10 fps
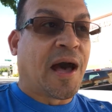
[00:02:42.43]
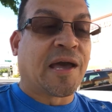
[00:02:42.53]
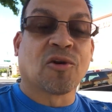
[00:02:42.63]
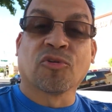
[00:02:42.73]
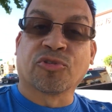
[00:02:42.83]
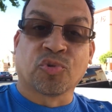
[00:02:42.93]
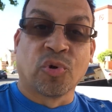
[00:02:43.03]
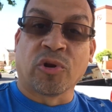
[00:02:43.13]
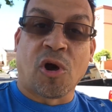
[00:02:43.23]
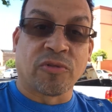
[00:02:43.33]
I go
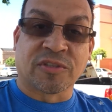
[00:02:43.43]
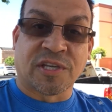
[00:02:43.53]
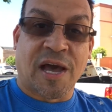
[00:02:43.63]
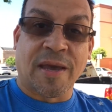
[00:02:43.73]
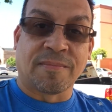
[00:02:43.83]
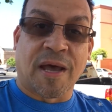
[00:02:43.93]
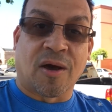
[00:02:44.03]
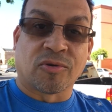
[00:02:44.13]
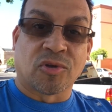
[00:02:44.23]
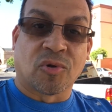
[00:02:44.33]
through it all the time
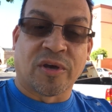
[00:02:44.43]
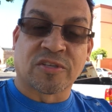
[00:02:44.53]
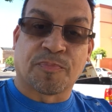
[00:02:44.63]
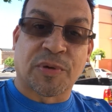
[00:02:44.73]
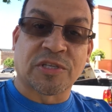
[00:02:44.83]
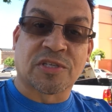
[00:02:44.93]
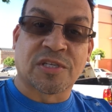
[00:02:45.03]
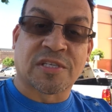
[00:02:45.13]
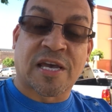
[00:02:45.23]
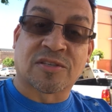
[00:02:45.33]
now, you know, as a
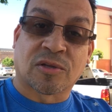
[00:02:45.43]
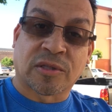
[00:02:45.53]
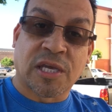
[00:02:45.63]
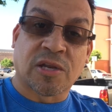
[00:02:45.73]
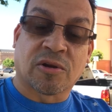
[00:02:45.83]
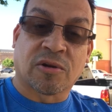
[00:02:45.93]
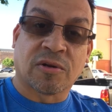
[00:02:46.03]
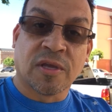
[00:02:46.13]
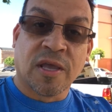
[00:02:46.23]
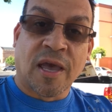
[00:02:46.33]
business, as a leader,